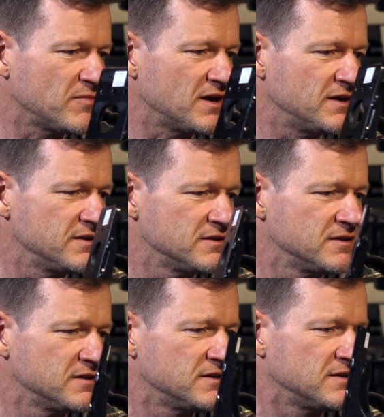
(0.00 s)
made.
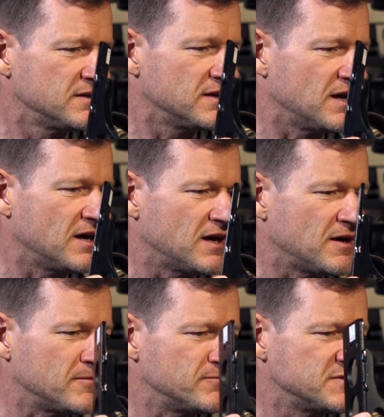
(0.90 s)

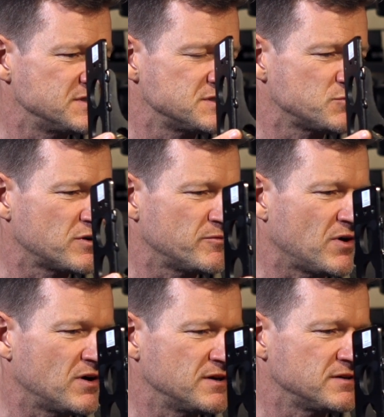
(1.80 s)
This is one of
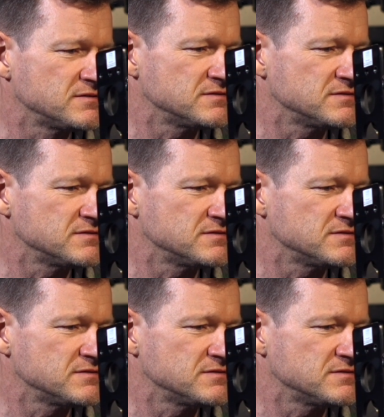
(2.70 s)
my